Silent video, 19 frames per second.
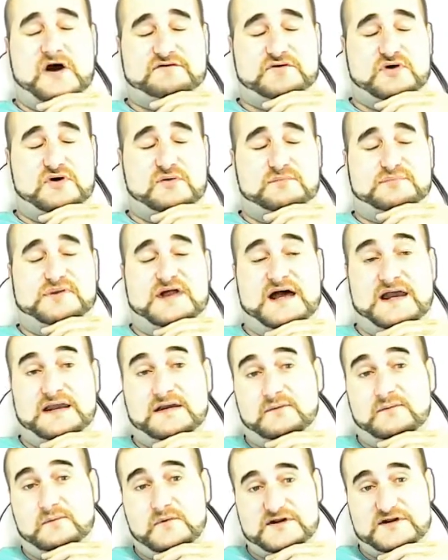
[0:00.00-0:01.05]
gone blank
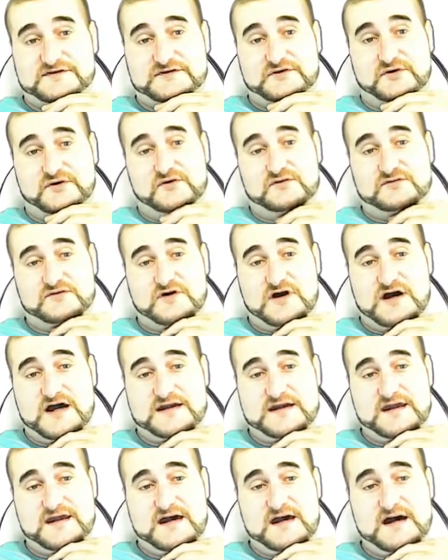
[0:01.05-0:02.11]
on what it's called right
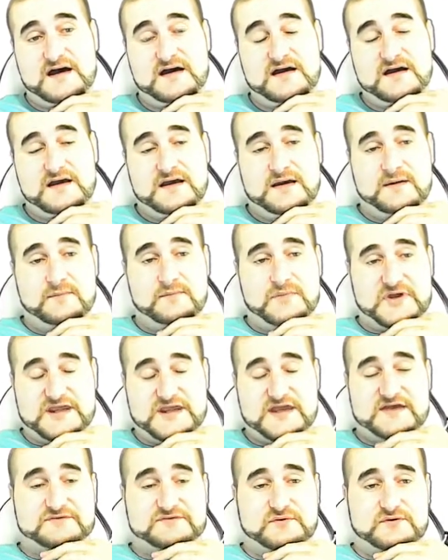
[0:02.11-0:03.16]
now. But
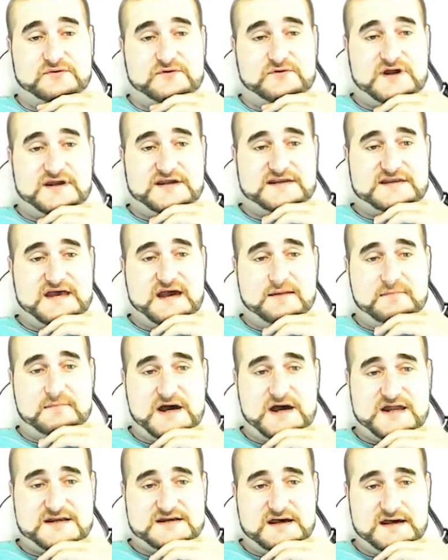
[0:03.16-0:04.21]
yes, we're running that
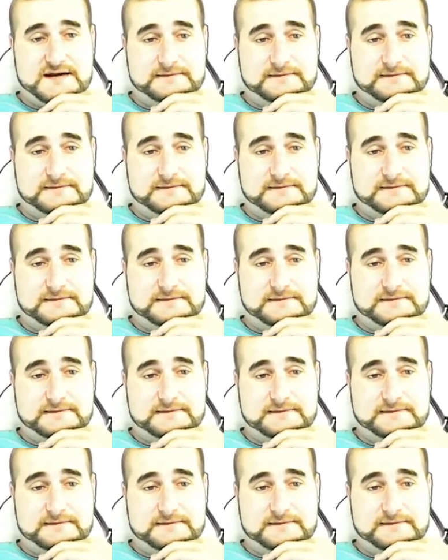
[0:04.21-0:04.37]
Munda